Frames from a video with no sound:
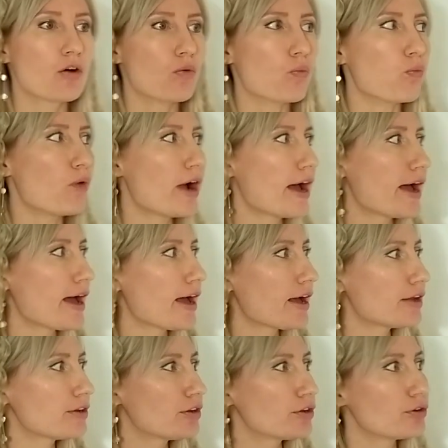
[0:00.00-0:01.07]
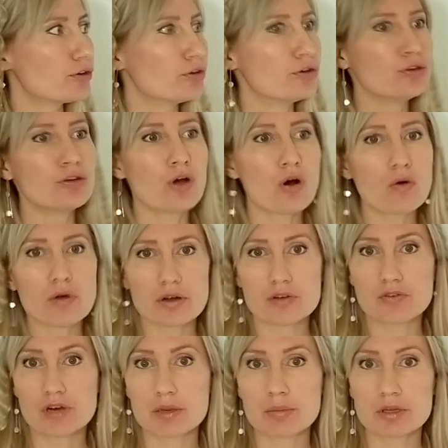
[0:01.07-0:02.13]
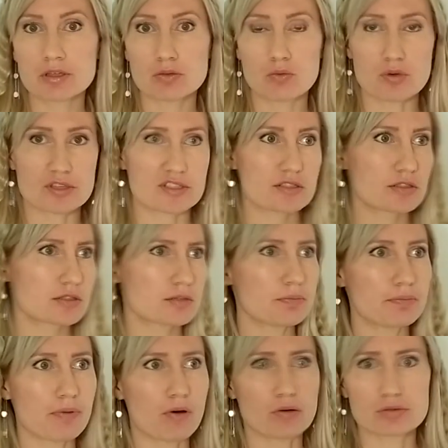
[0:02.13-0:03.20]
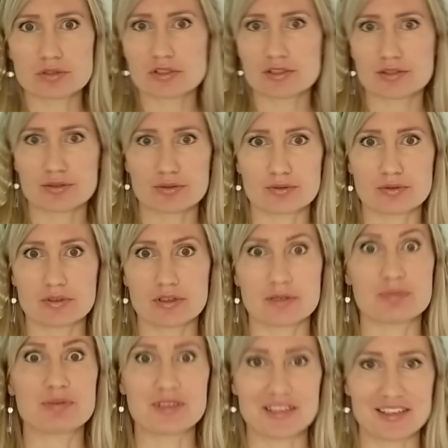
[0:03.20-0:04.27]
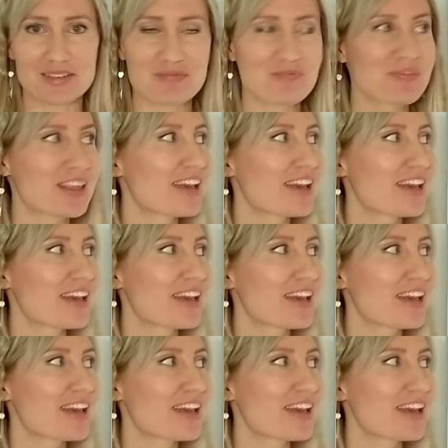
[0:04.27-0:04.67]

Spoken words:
when no agreement was supposed to appear.